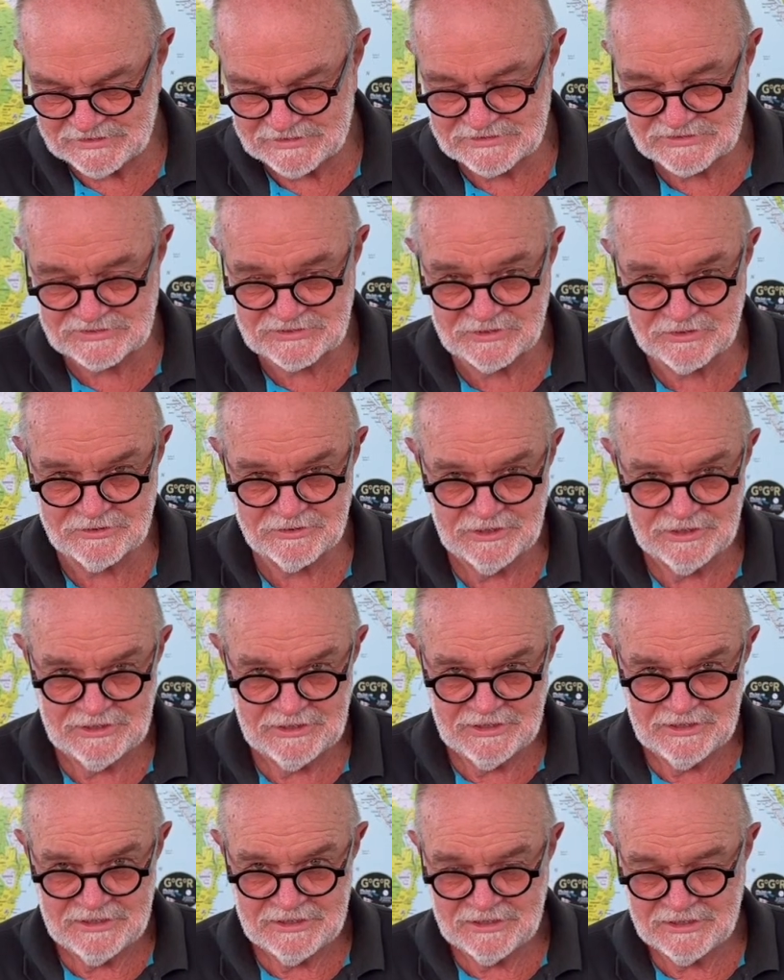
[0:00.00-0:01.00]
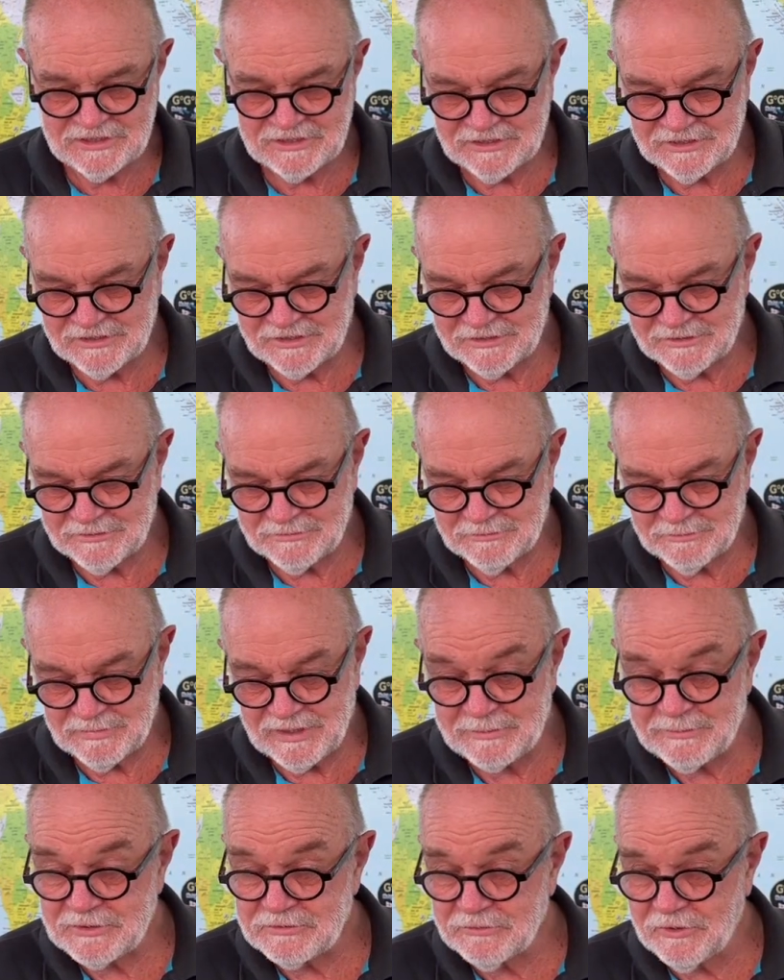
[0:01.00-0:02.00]
So
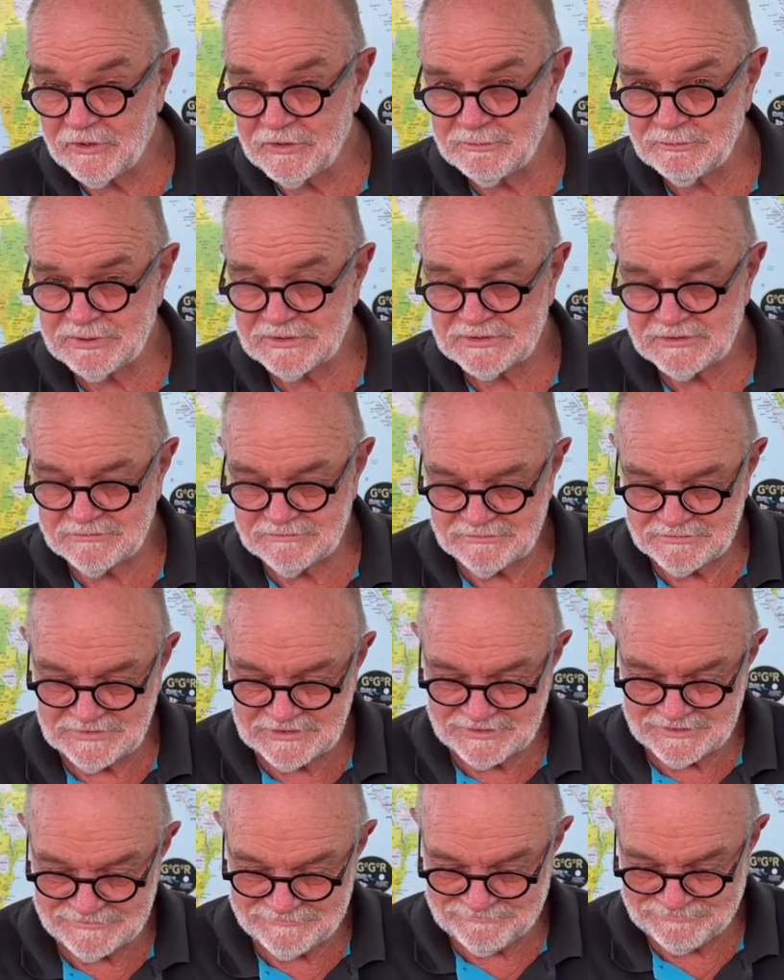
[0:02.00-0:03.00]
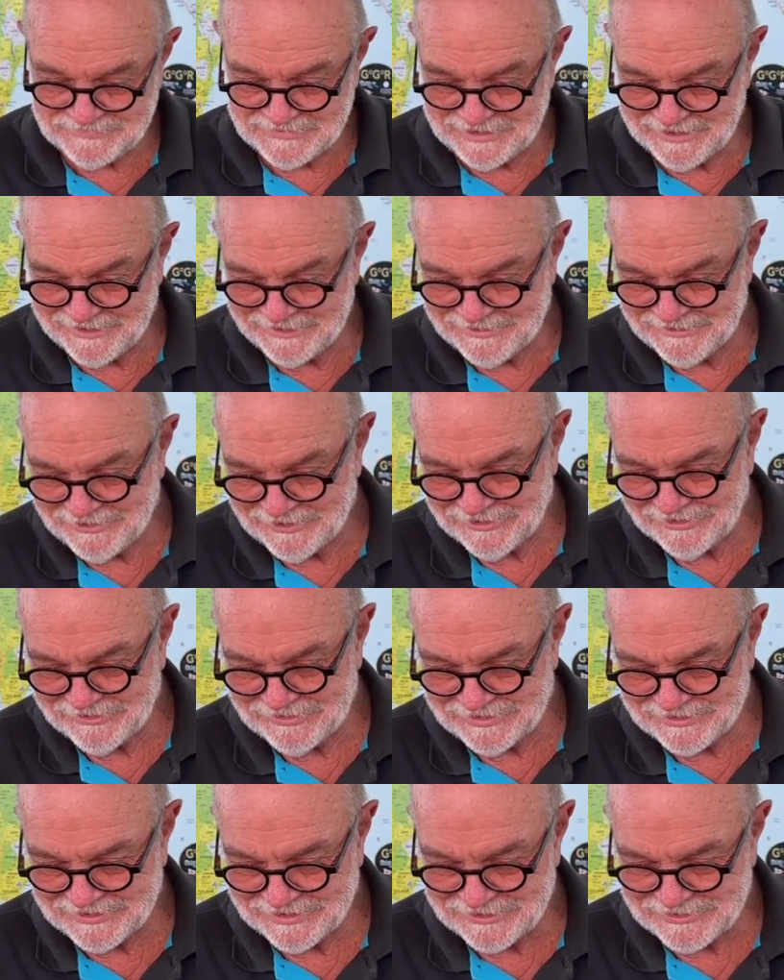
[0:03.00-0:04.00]
maybe wrong, but you know, yeah, I don't
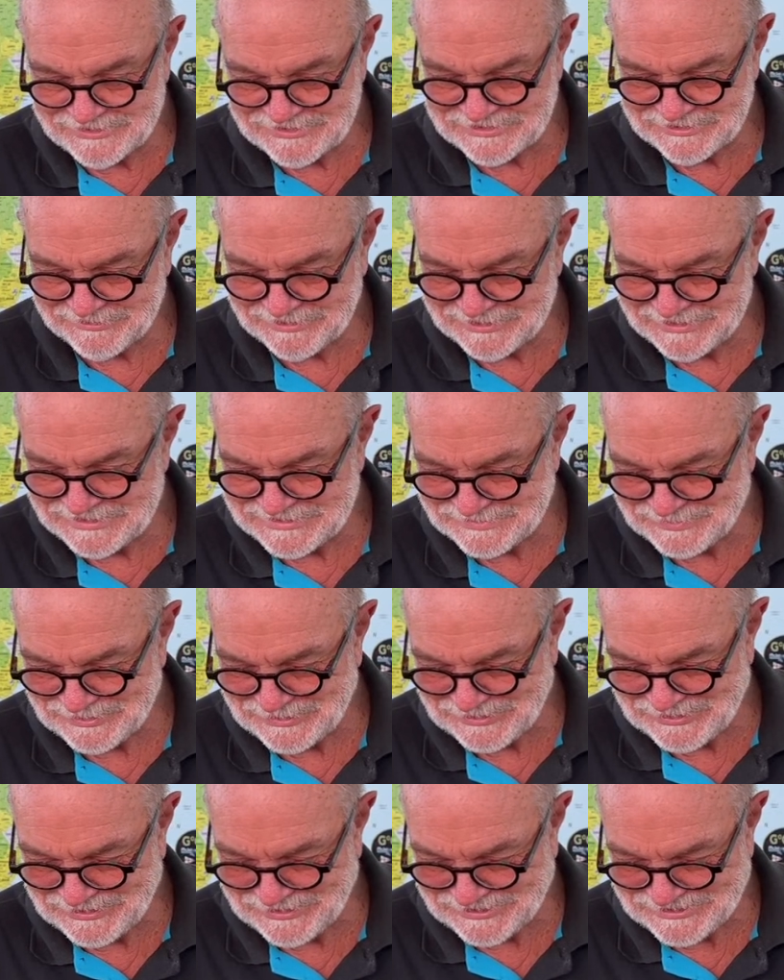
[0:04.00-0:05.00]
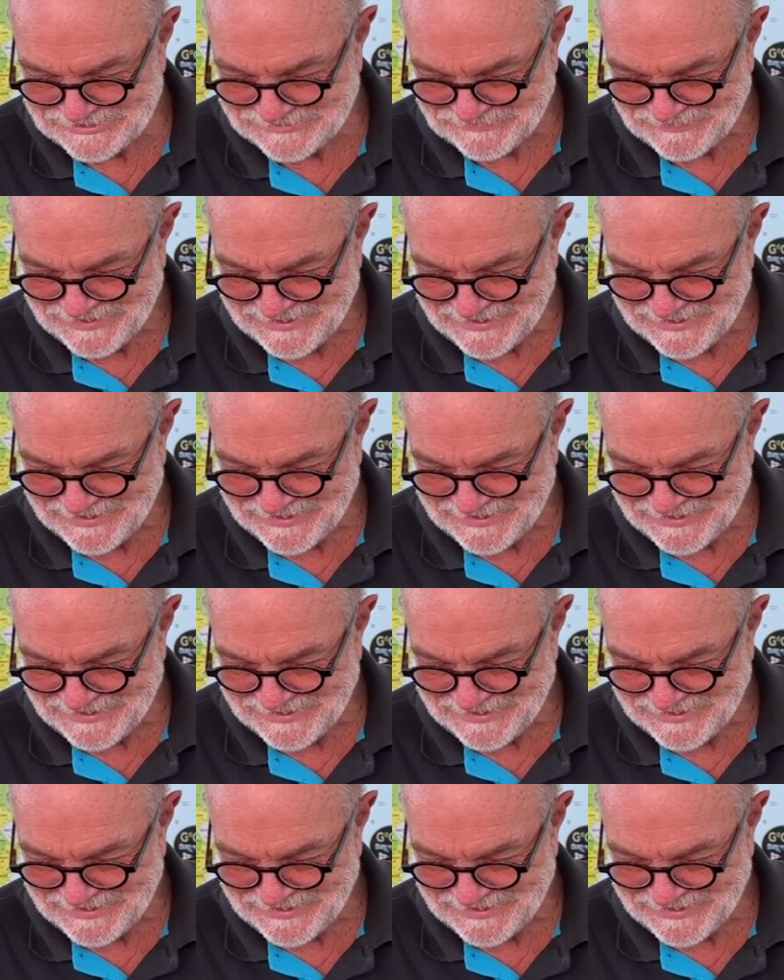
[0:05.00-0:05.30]
think they're using their undies, but who knows?